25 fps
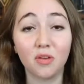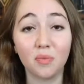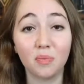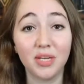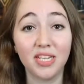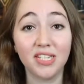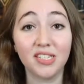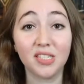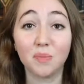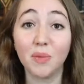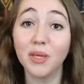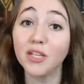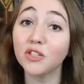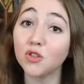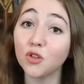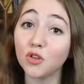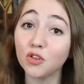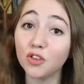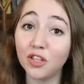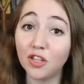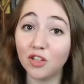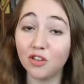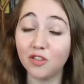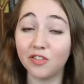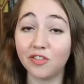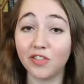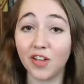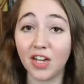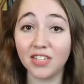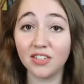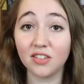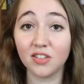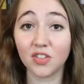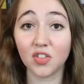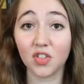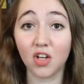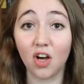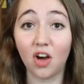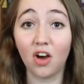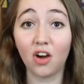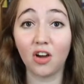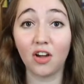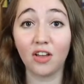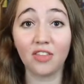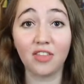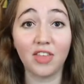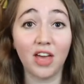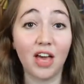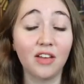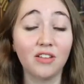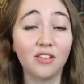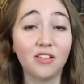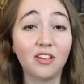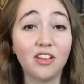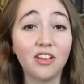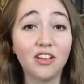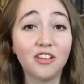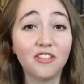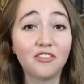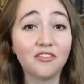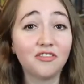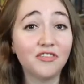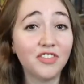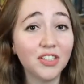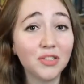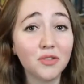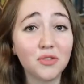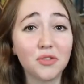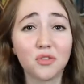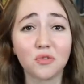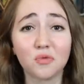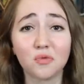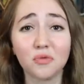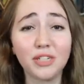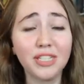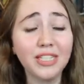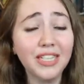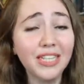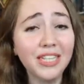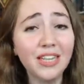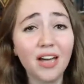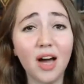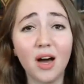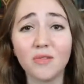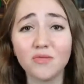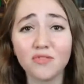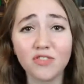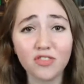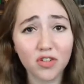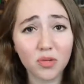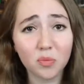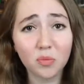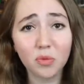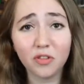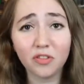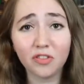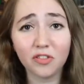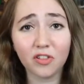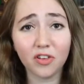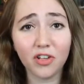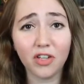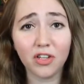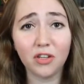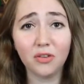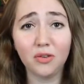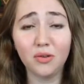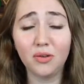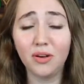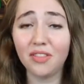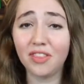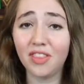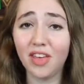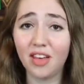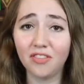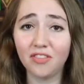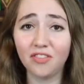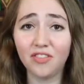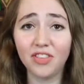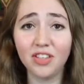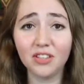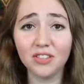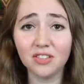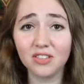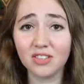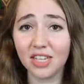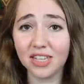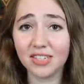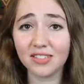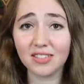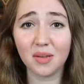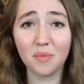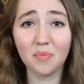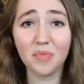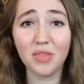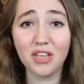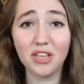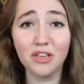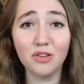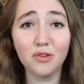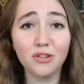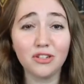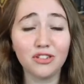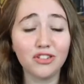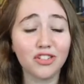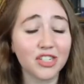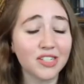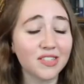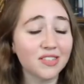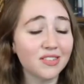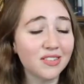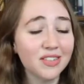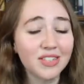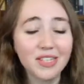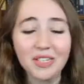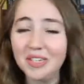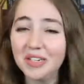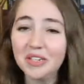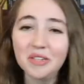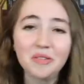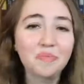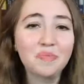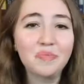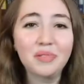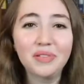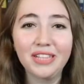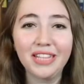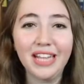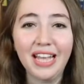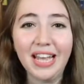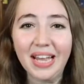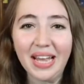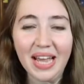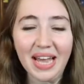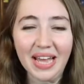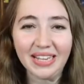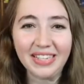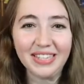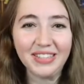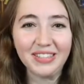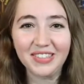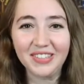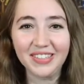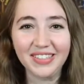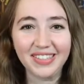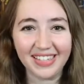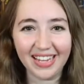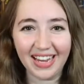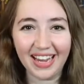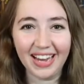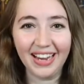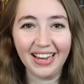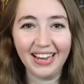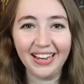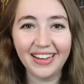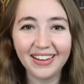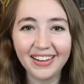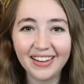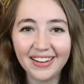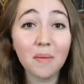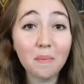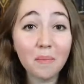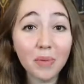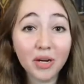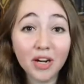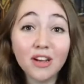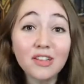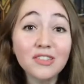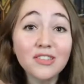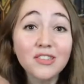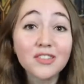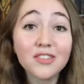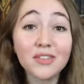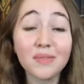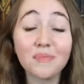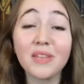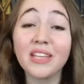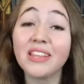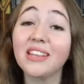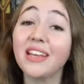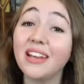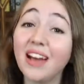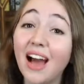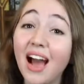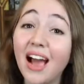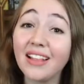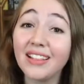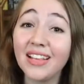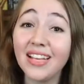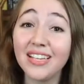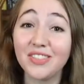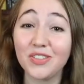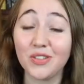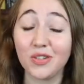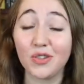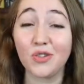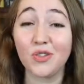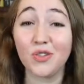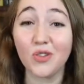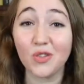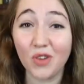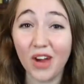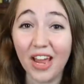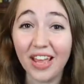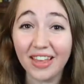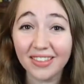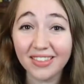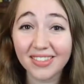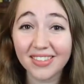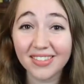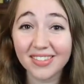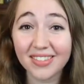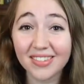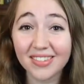piece, make sure that you find a song that feels really comfortable for you, that feels like something you could just play any old day, but also something that highlights your strengths.